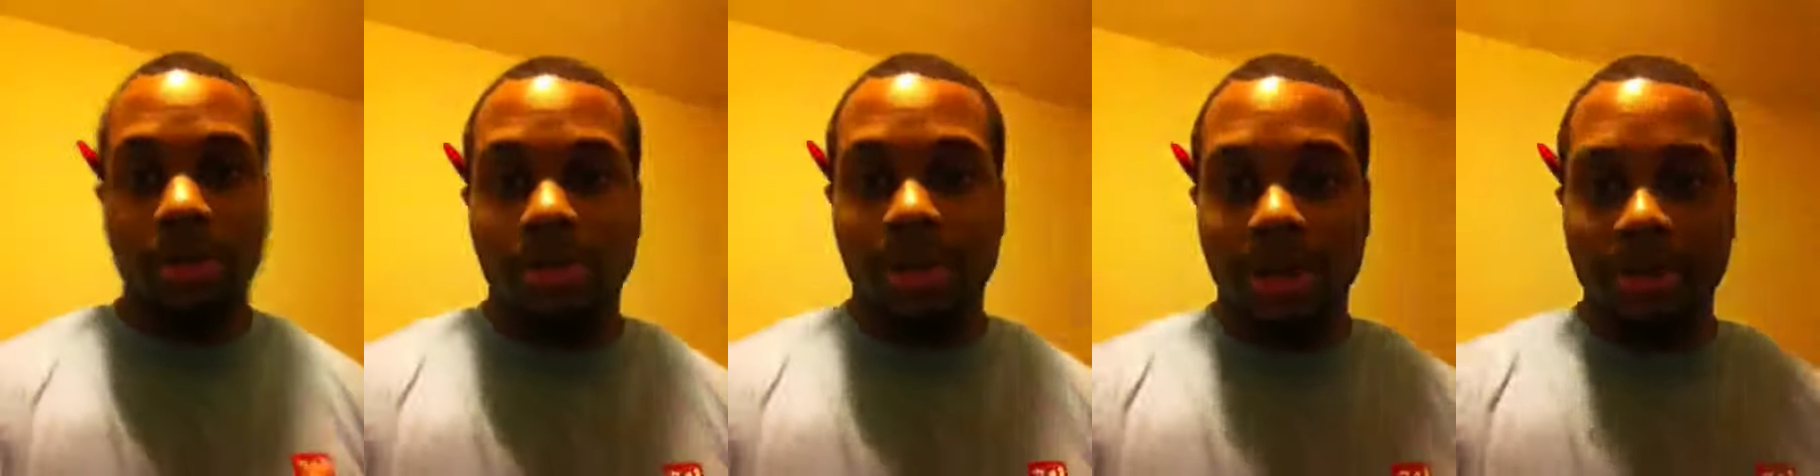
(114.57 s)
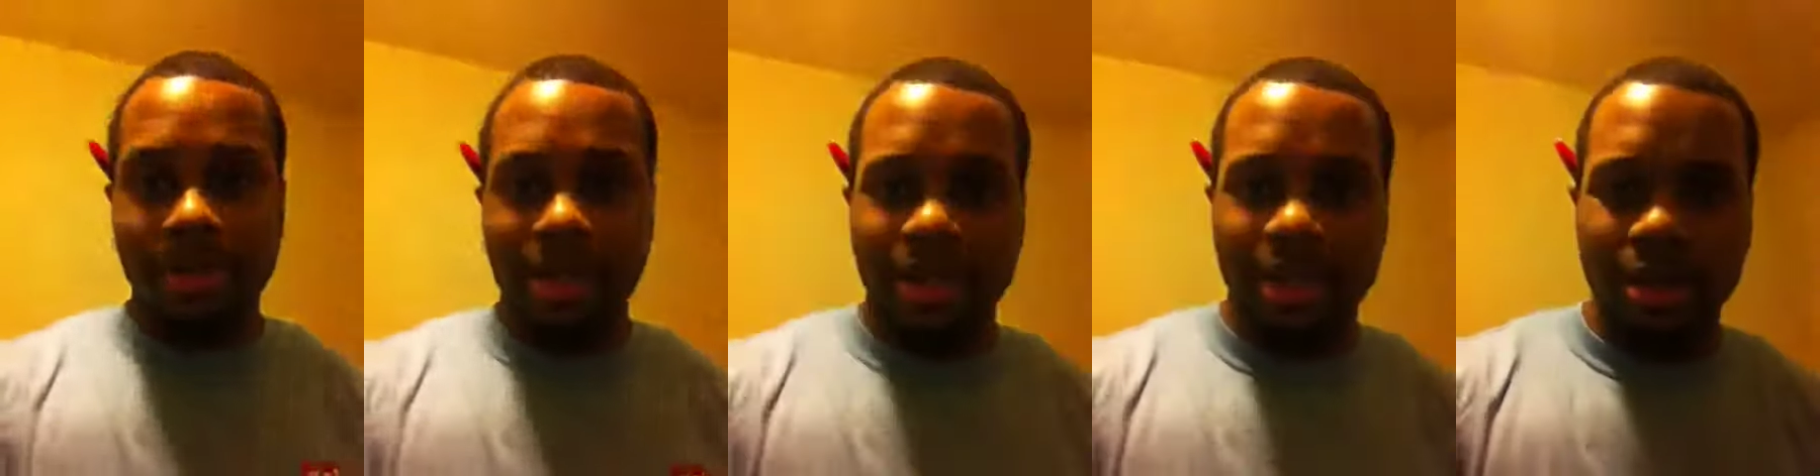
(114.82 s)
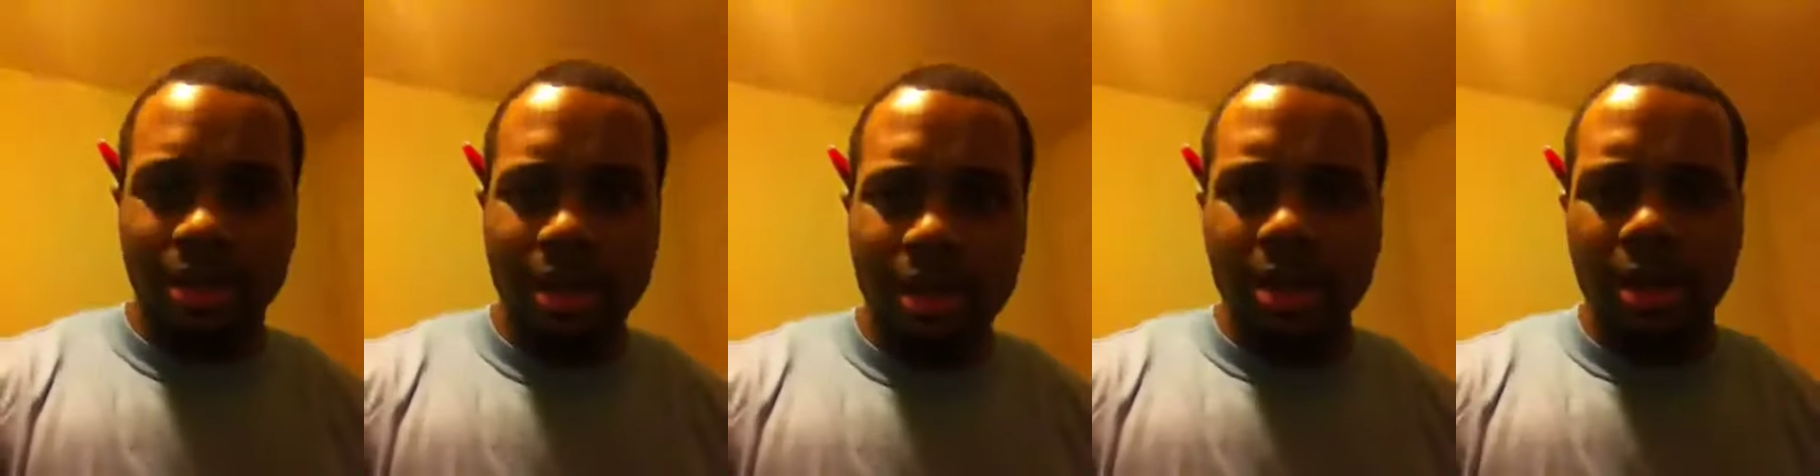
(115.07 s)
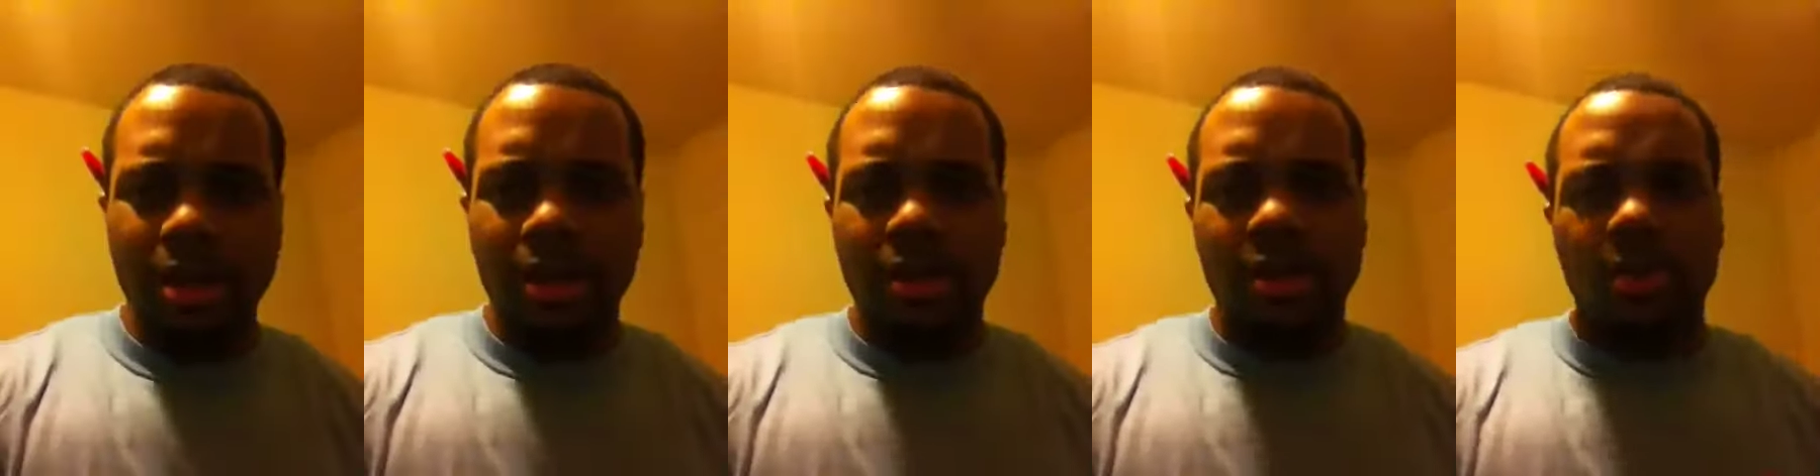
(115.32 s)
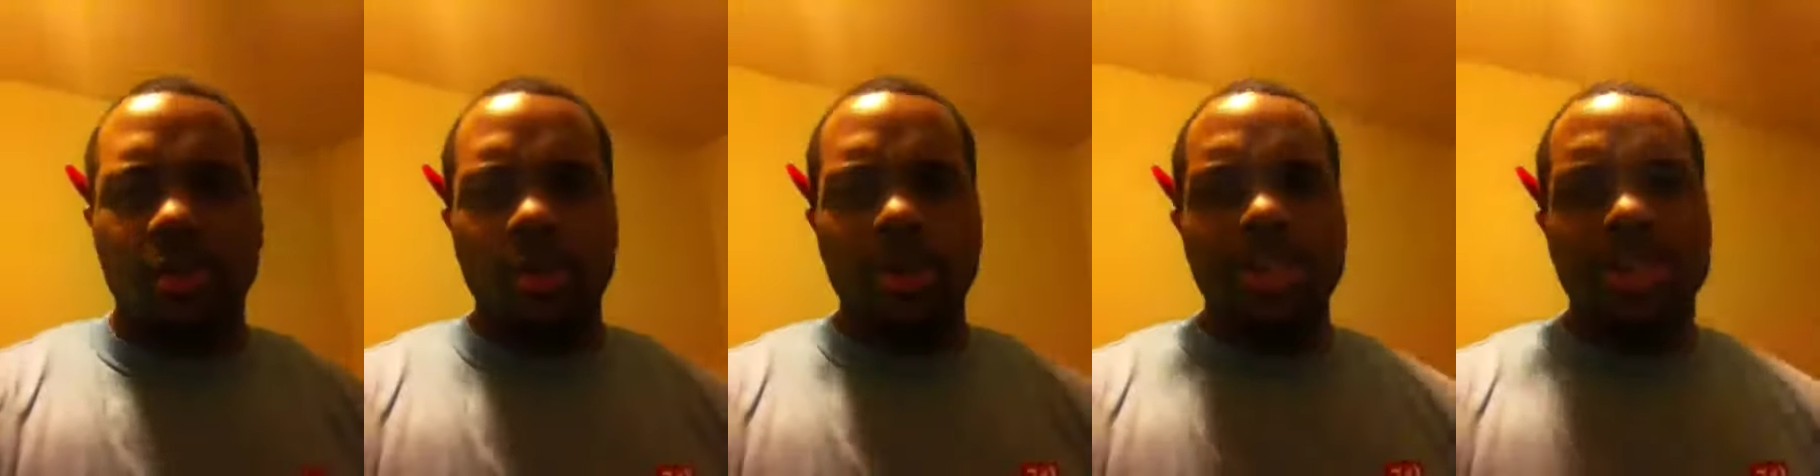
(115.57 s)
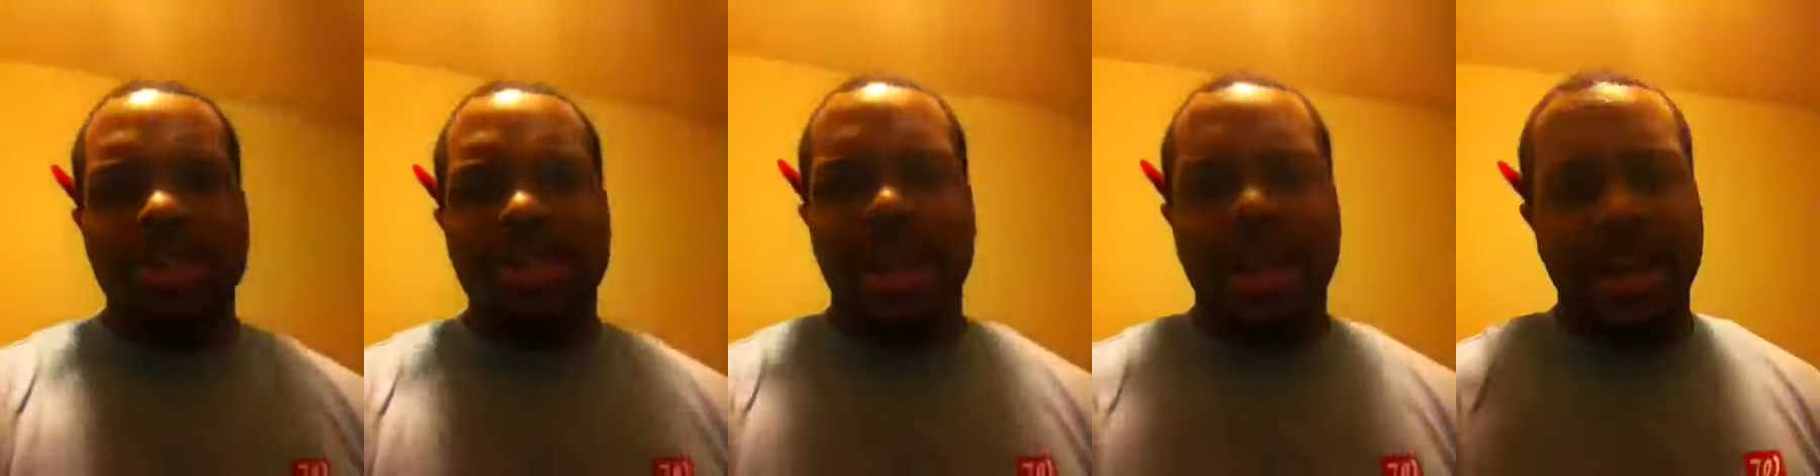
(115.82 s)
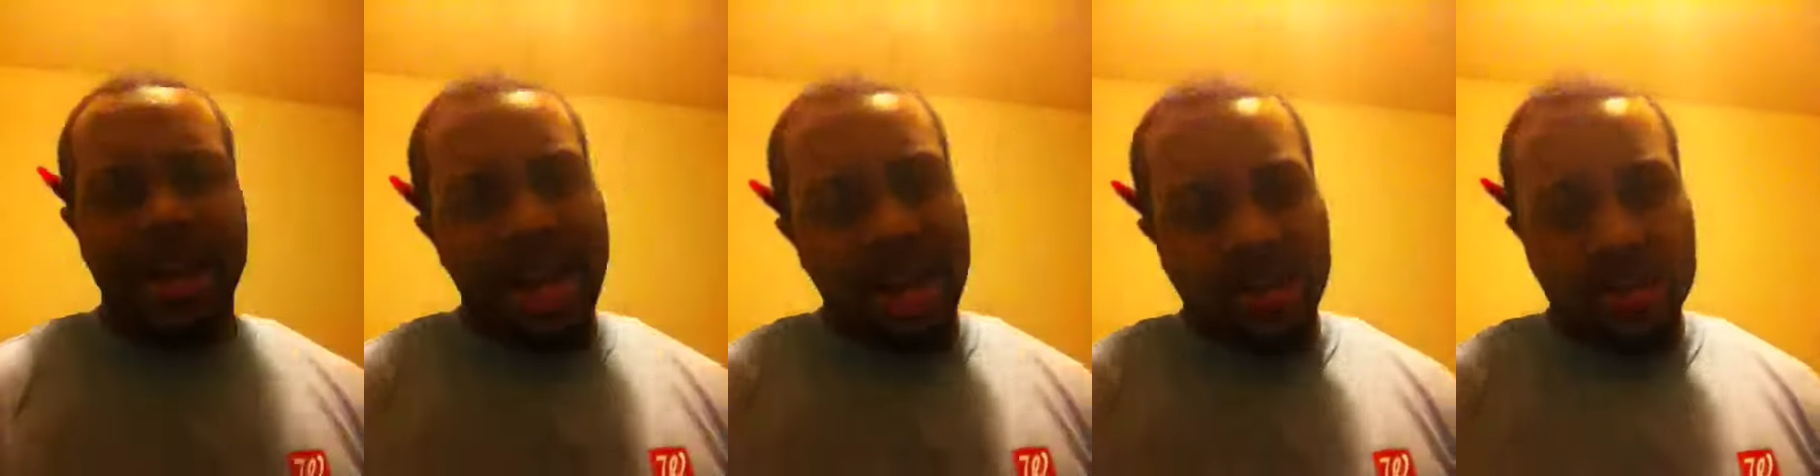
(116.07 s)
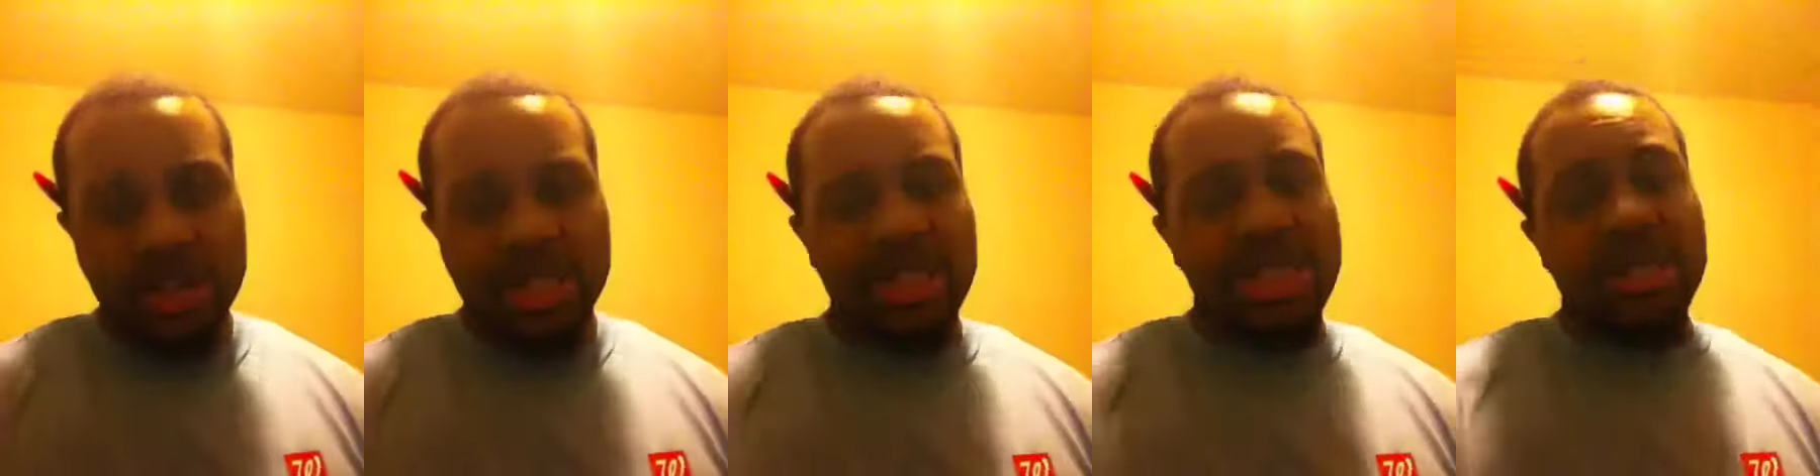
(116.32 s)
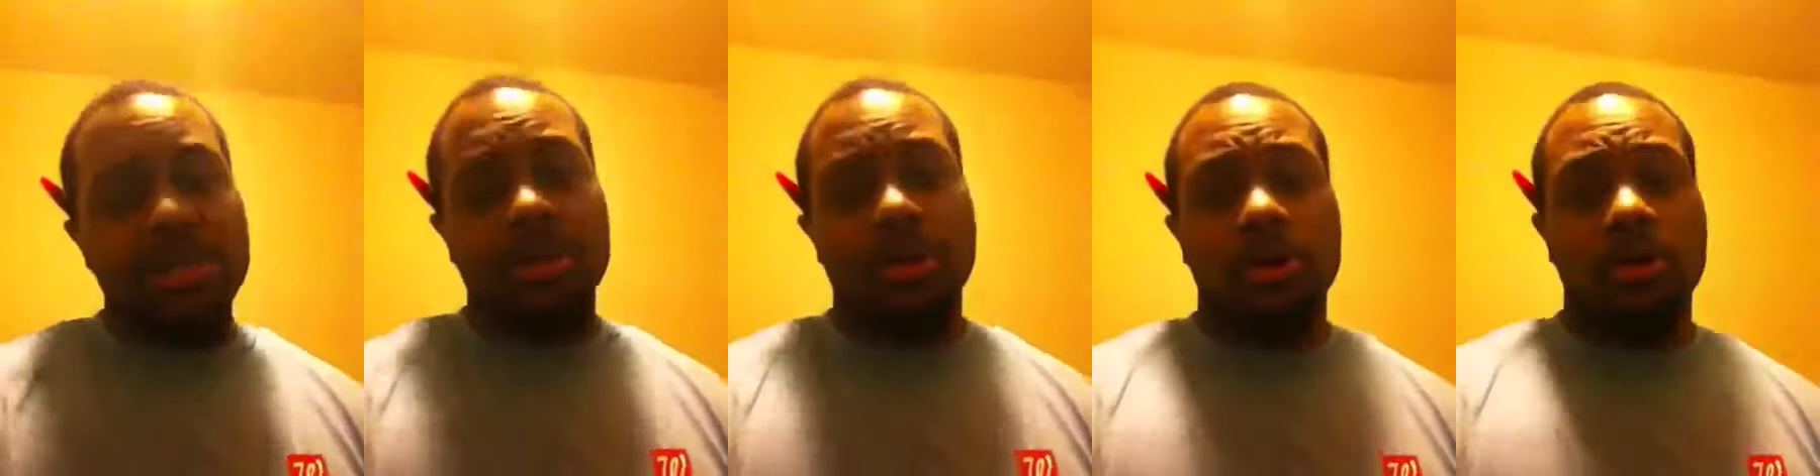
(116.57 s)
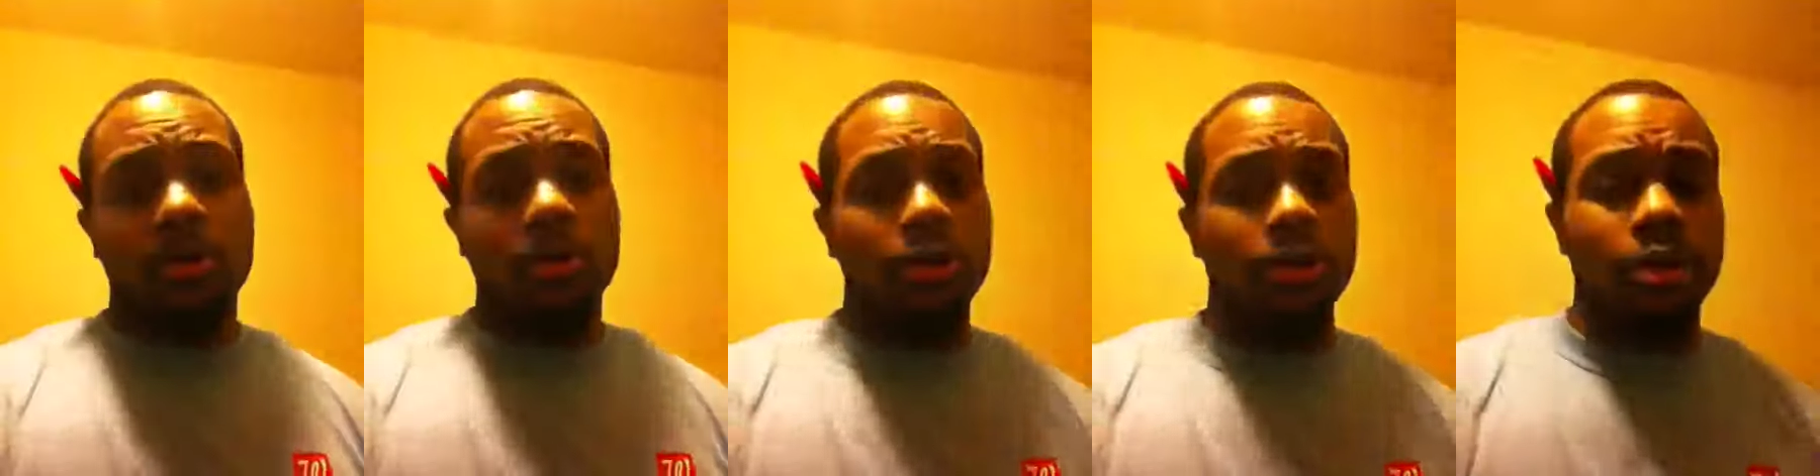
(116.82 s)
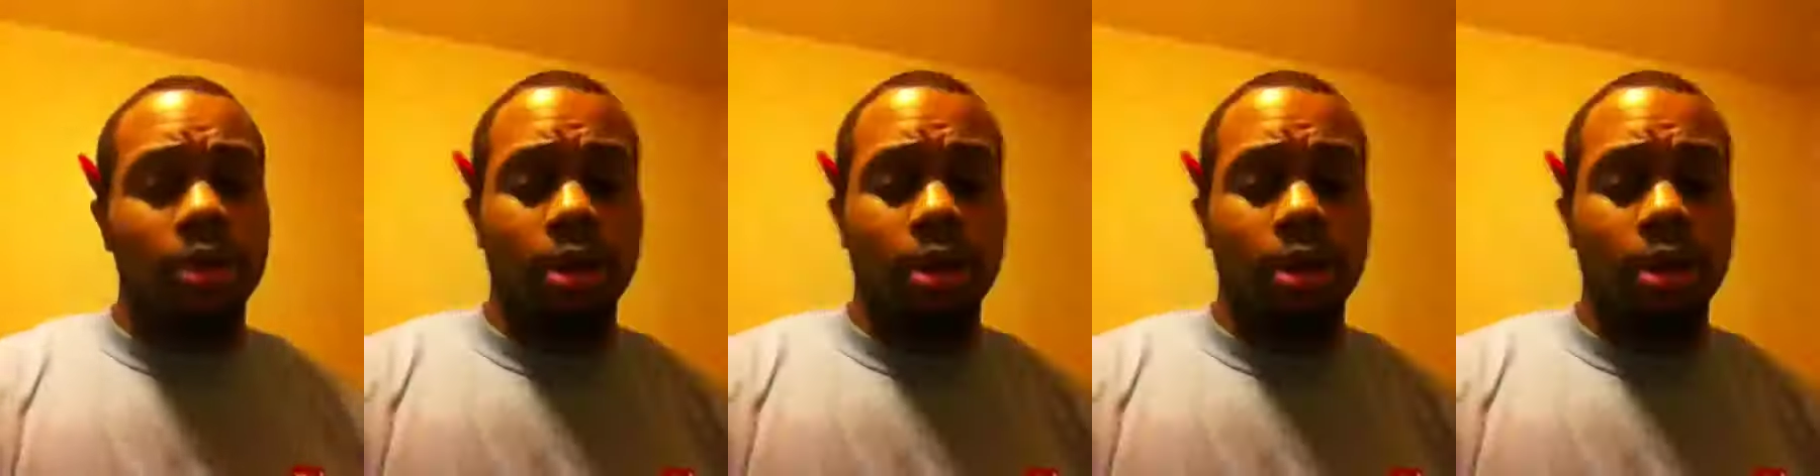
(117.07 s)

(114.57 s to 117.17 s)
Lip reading: But, I mean, we just like an average team on the road,